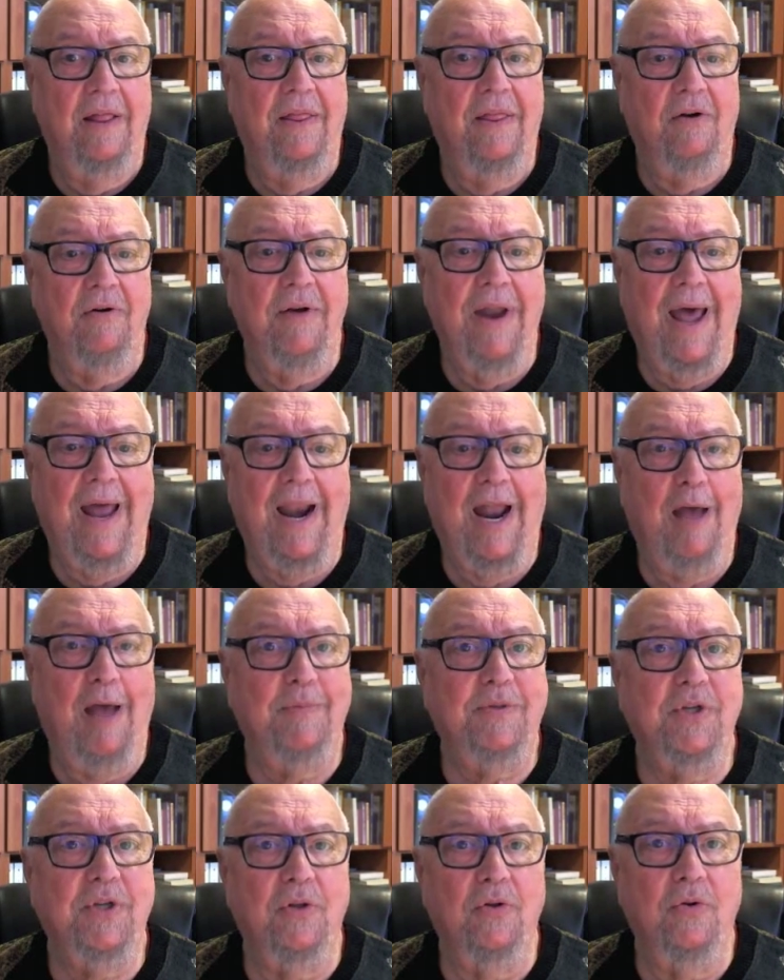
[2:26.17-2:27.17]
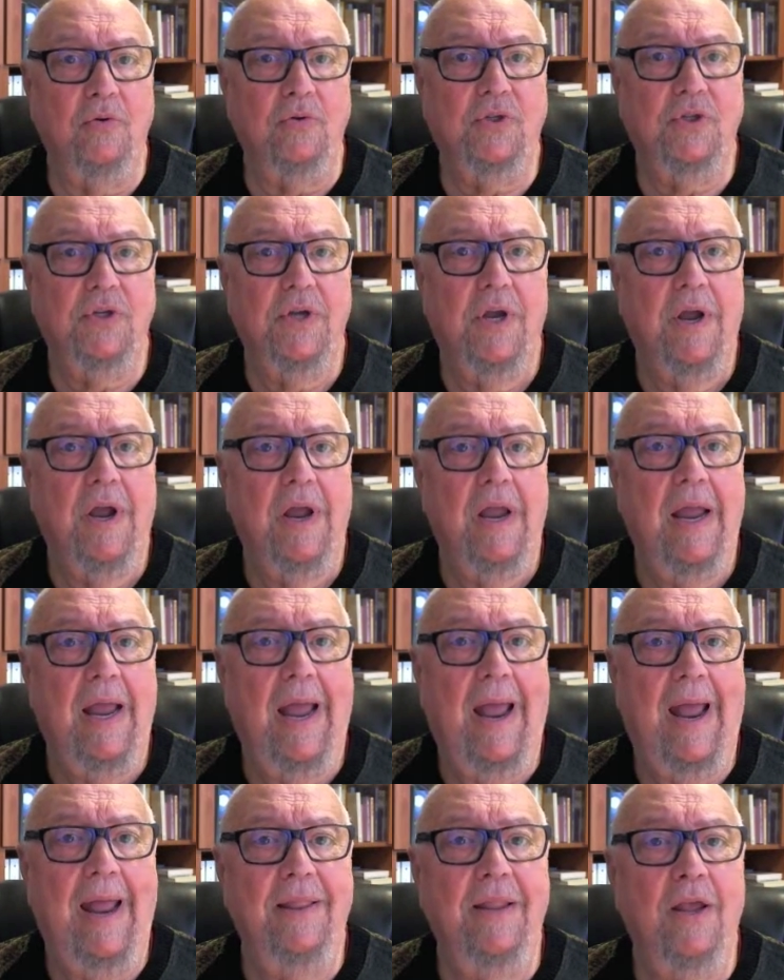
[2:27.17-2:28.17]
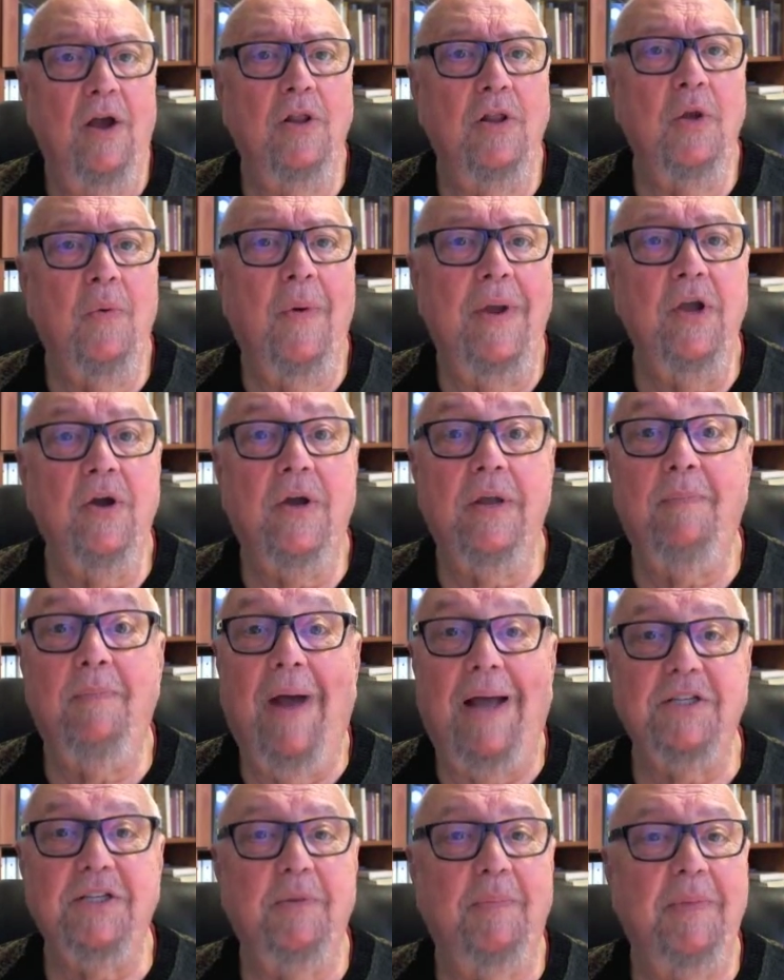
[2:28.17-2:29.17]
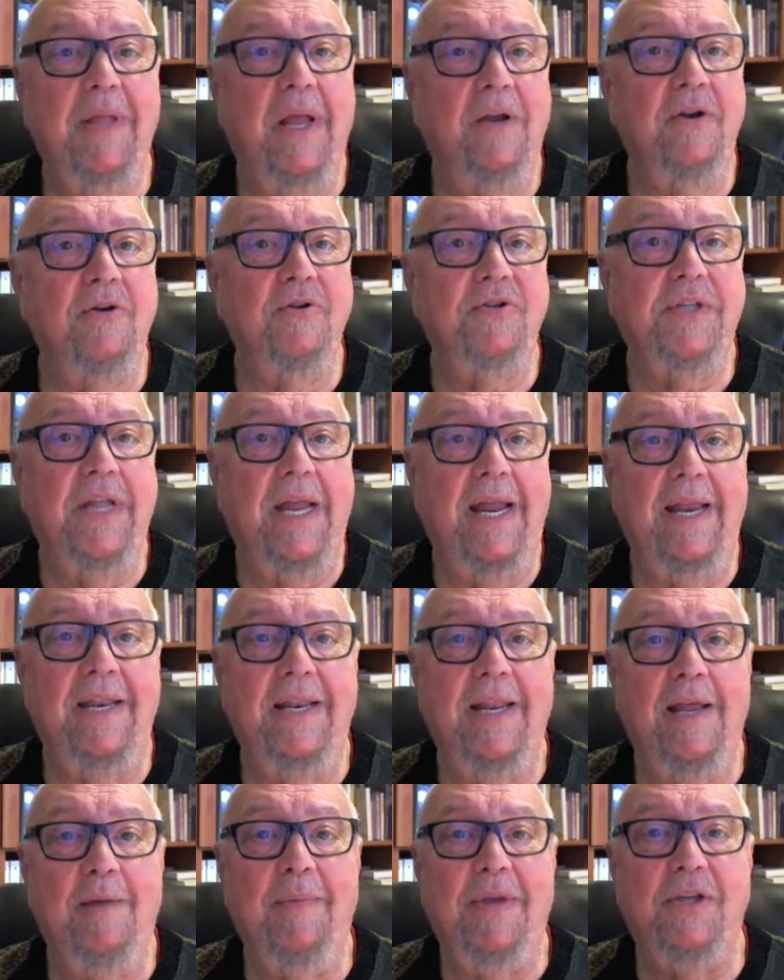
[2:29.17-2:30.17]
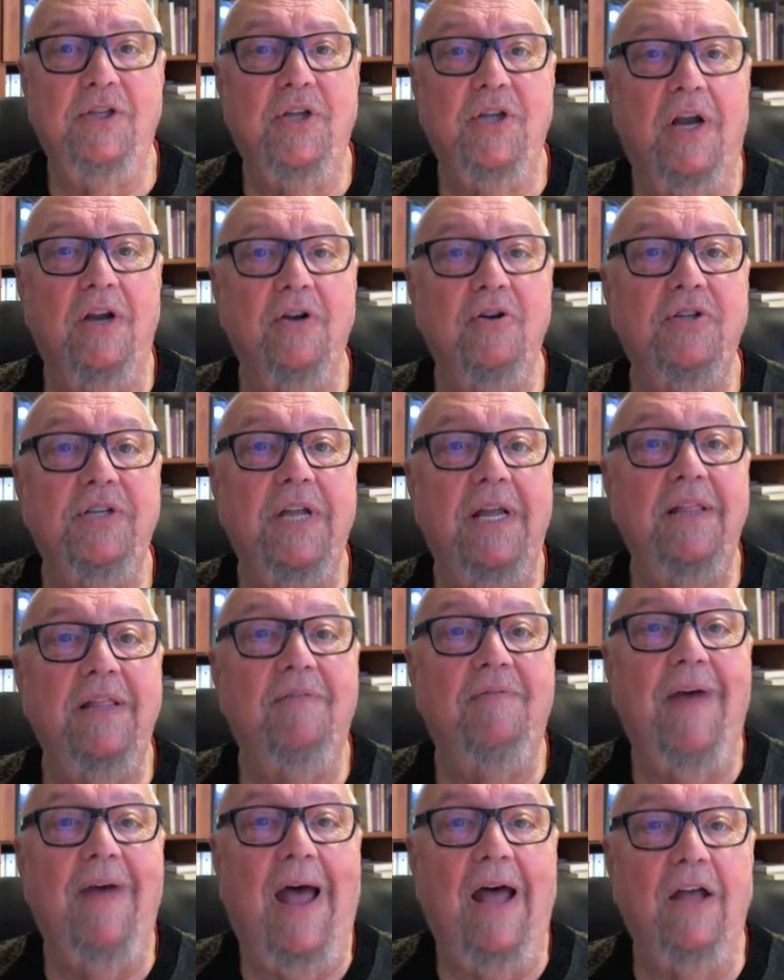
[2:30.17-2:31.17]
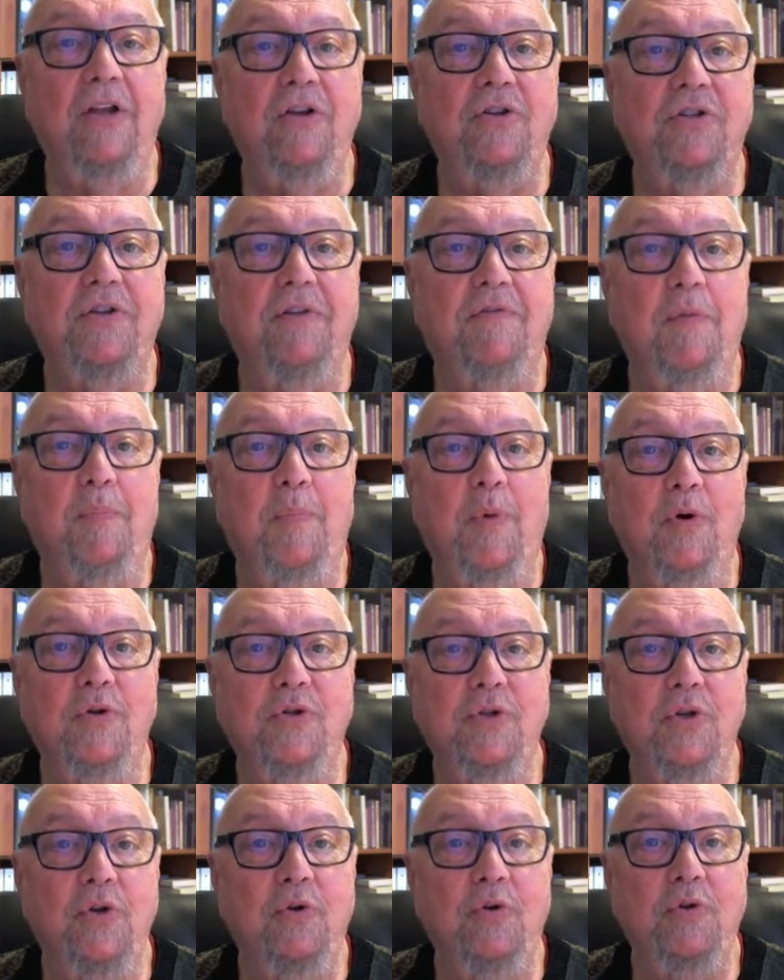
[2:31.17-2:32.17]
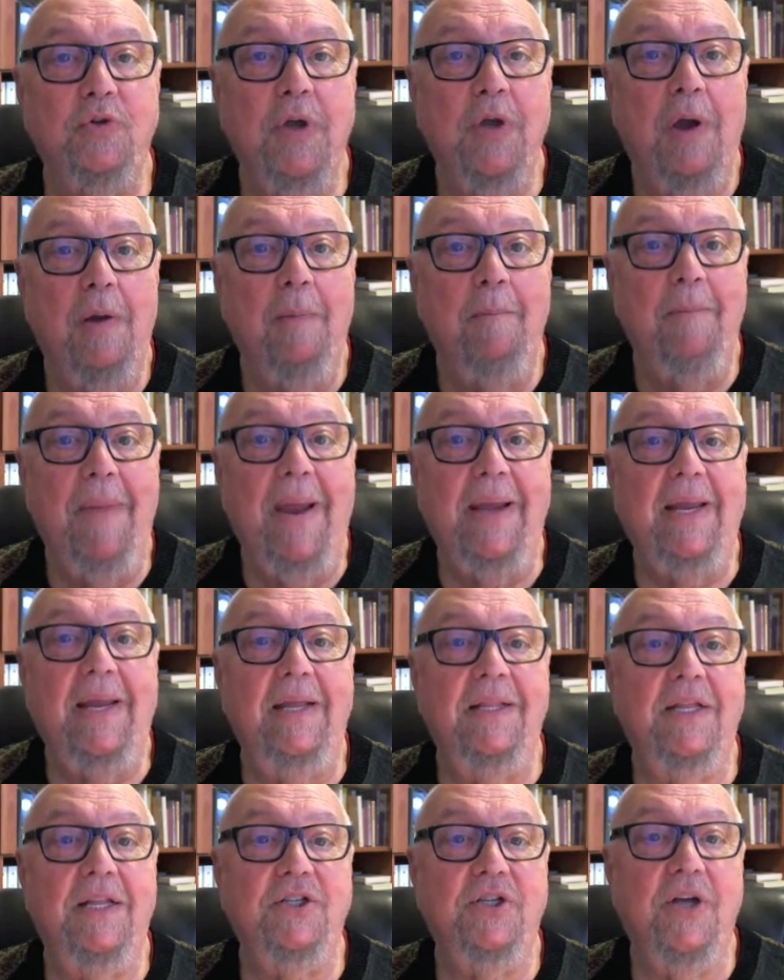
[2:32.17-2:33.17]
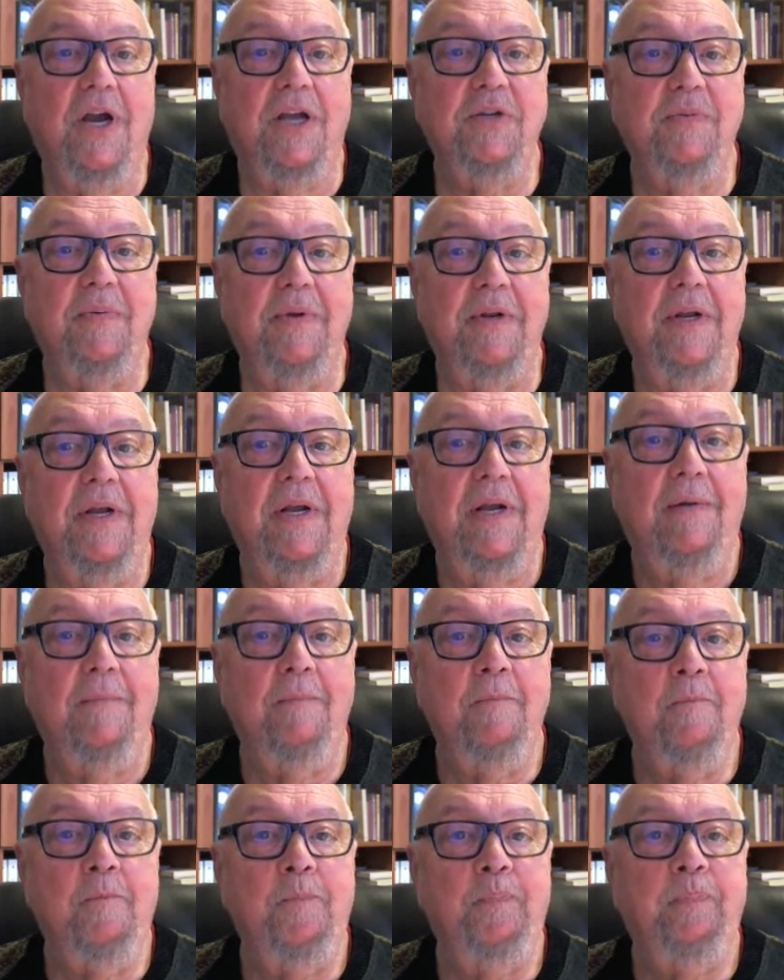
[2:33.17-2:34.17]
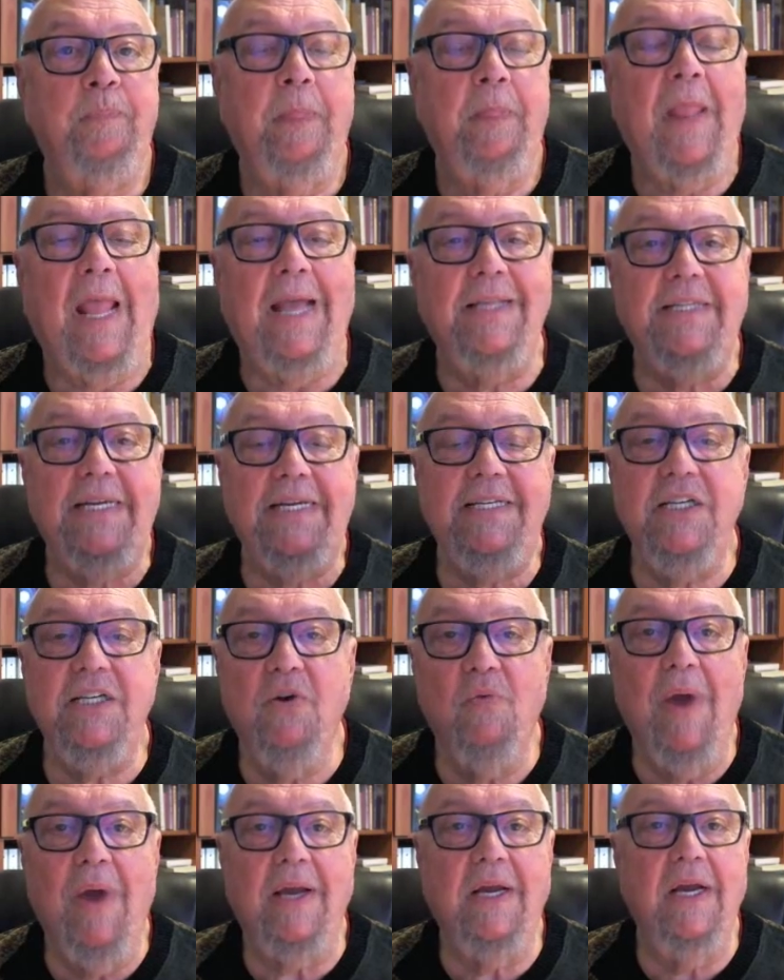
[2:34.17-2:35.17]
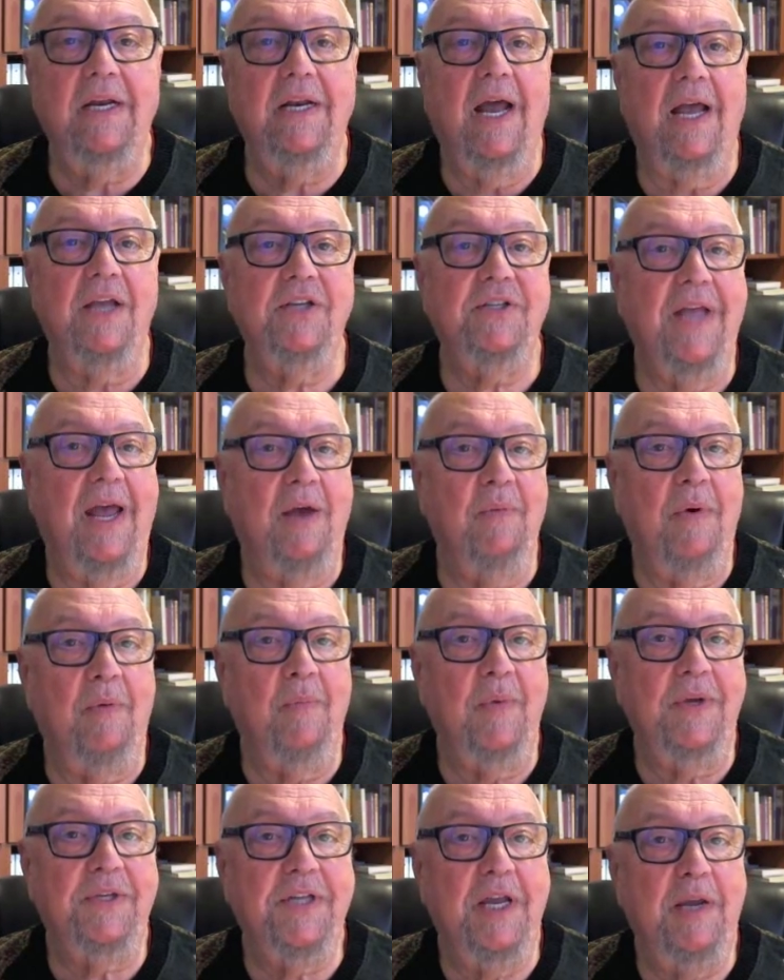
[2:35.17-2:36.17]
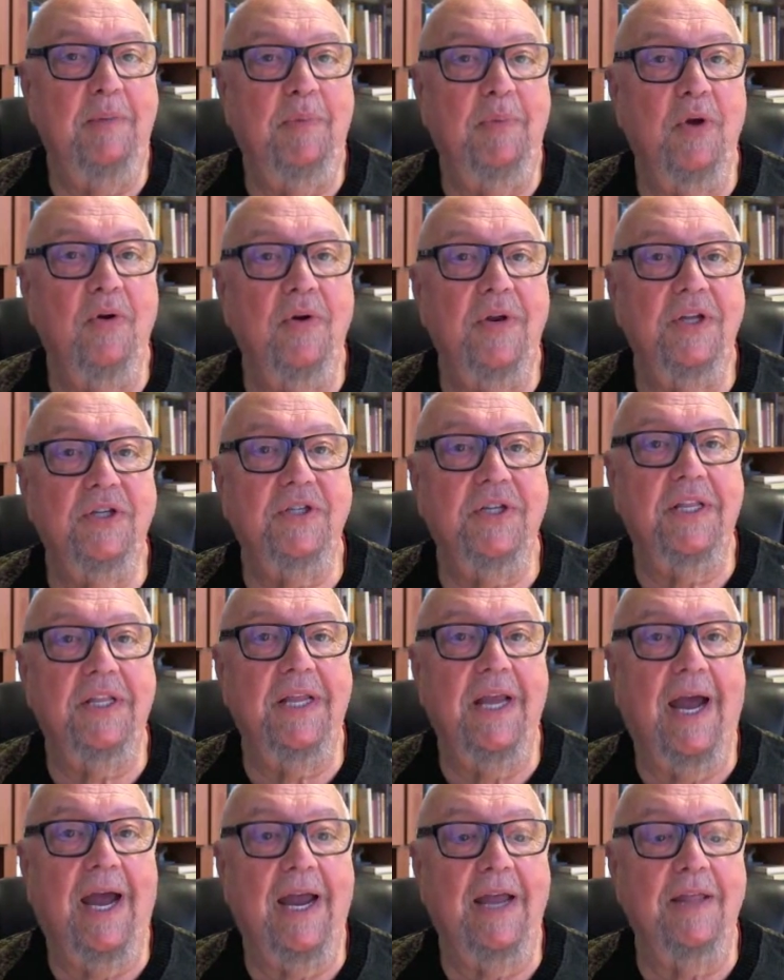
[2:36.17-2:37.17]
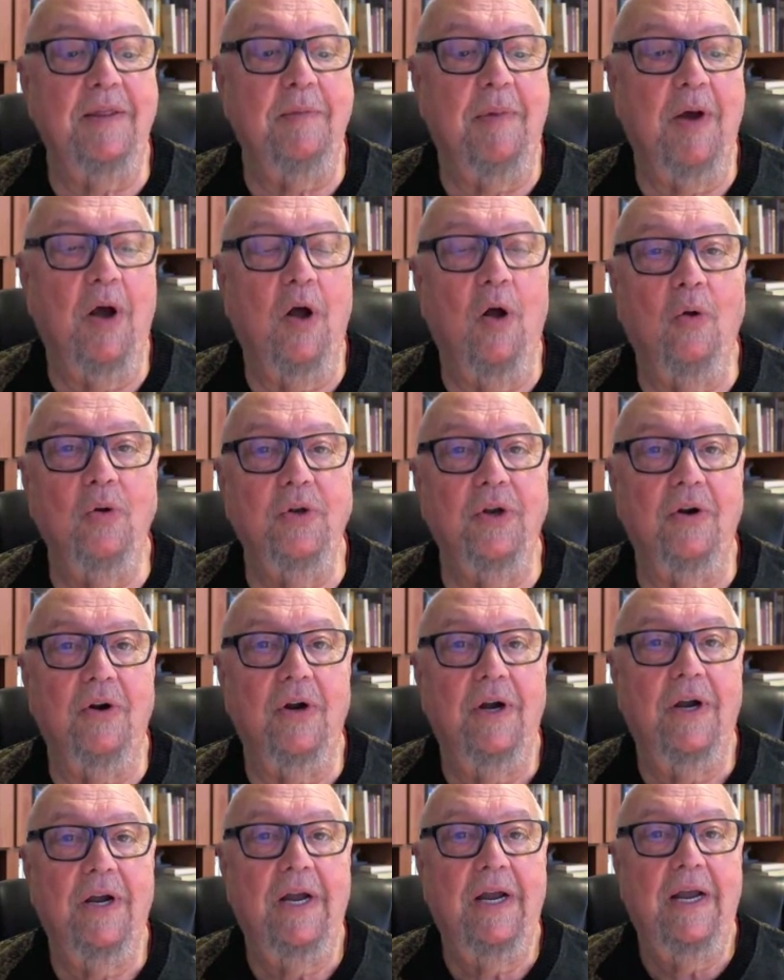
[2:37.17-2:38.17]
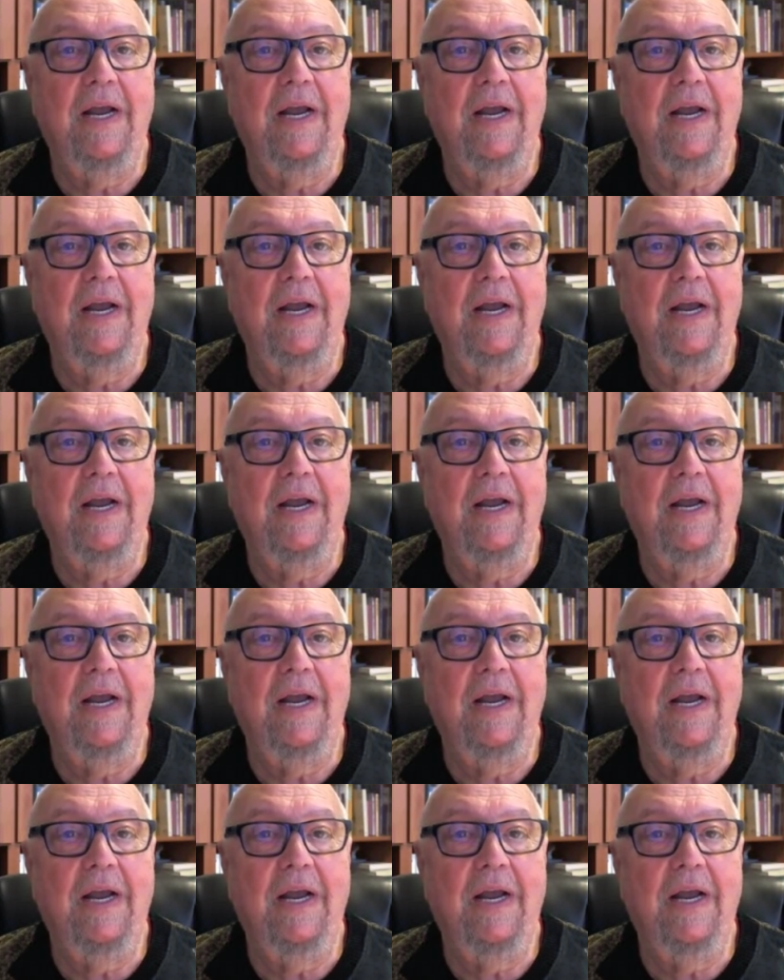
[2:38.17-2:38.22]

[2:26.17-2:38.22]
They're not absolutes. And the only way you can possibly understand them is to understand the values of the person who's making the judgment. It's easy to recognize that when we say beauty's in the eye of the beholder.